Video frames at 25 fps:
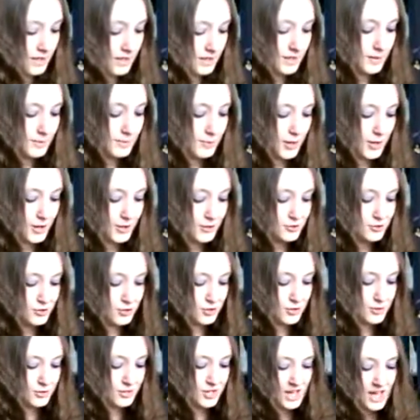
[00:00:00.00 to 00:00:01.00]

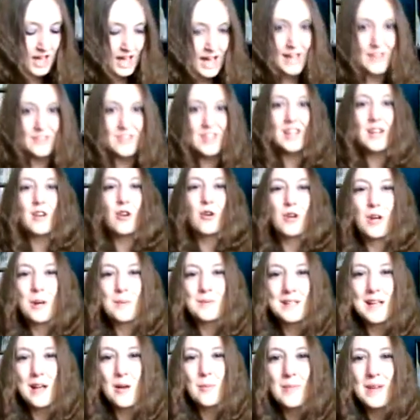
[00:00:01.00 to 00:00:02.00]
R-Truth, and Teddy
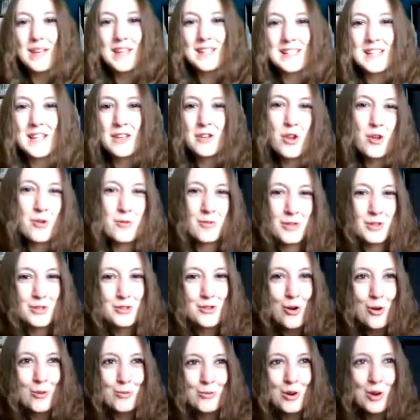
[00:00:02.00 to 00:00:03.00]
Long comes out and makes it an
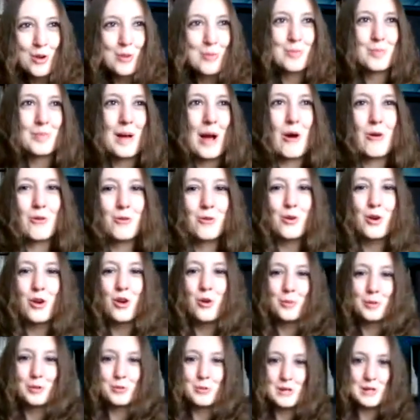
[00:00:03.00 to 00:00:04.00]
over-the-top rope
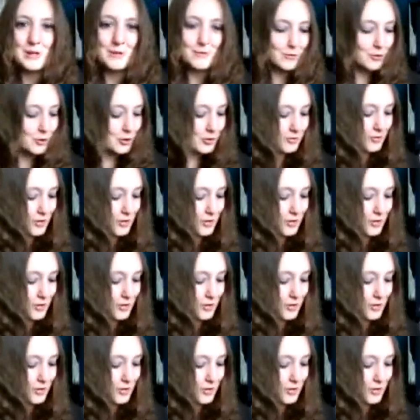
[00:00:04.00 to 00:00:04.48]
battle royal between the